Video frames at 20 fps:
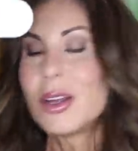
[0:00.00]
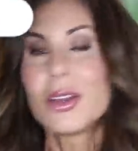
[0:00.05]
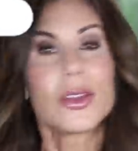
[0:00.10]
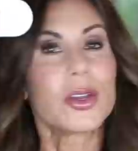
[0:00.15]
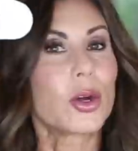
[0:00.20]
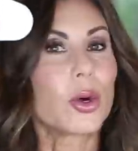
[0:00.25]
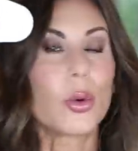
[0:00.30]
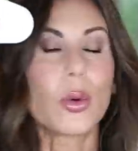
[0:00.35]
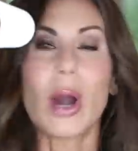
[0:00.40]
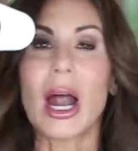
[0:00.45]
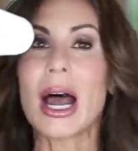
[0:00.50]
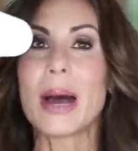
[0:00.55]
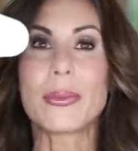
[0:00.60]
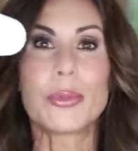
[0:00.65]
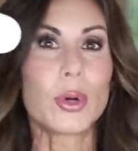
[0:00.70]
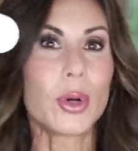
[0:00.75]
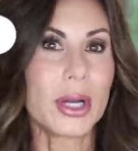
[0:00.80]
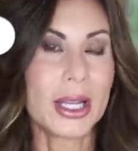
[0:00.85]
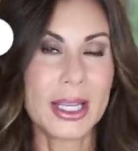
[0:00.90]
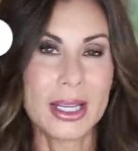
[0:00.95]
the
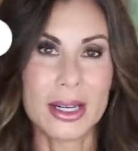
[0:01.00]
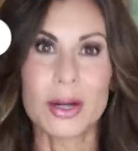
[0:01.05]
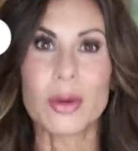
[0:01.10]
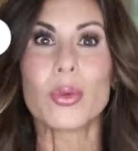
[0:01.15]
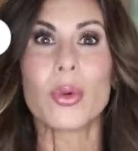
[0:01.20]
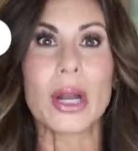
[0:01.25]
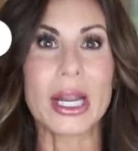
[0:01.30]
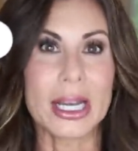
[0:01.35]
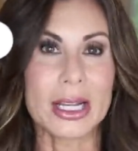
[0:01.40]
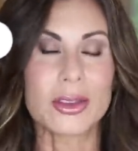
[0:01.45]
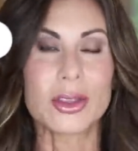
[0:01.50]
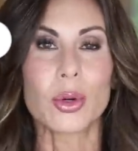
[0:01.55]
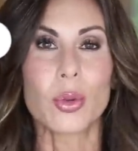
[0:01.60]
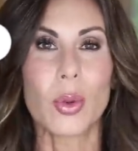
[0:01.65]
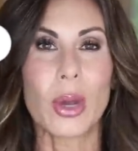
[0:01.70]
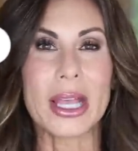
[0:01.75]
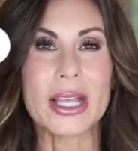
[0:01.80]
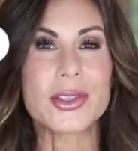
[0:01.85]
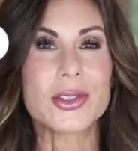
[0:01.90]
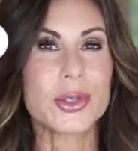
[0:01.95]
crop will hit right at the
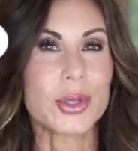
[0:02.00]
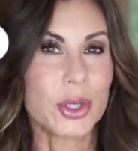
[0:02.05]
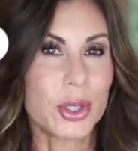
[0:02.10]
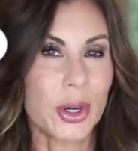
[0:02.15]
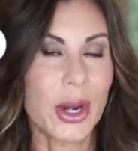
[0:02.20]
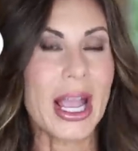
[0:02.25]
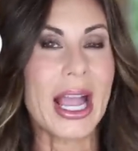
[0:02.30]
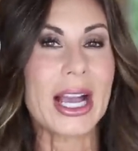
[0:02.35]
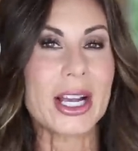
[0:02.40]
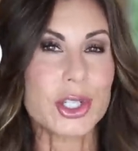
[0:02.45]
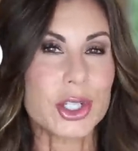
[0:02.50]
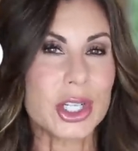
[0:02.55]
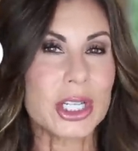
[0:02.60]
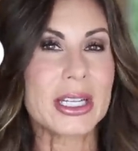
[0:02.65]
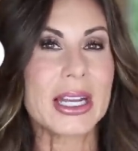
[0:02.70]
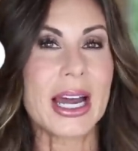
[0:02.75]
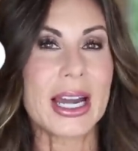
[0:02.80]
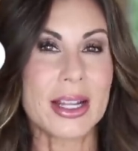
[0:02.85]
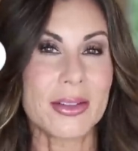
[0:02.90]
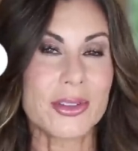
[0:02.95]
waist, so you're actually
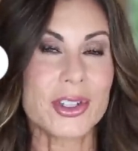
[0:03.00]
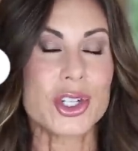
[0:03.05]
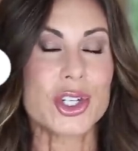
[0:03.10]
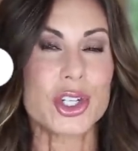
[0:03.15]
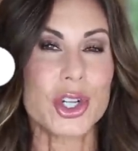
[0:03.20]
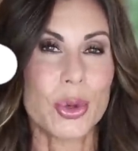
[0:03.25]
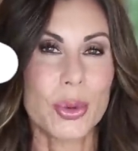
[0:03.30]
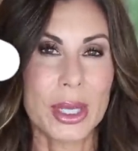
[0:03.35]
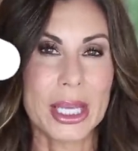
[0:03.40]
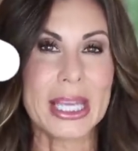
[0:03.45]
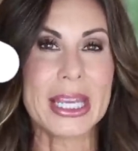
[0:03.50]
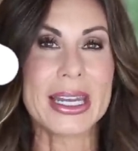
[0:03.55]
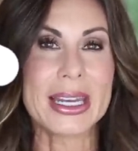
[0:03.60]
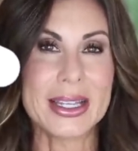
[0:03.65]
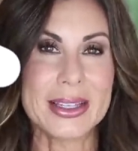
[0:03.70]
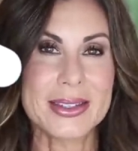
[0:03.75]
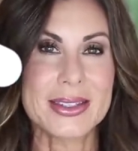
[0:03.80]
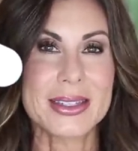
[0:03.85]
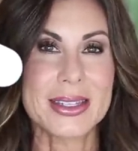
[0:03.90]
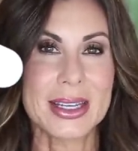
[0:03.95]
not even showing
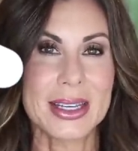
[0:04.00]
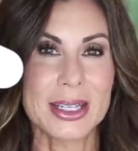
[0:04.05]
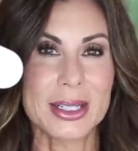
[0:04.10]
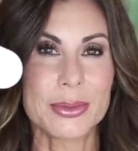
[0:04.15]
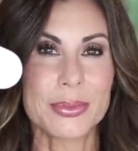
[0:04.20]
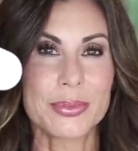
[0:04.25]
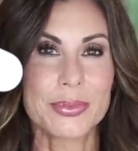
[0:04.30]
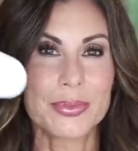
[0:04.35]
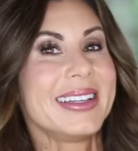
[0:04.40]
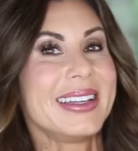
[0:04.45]
any skin.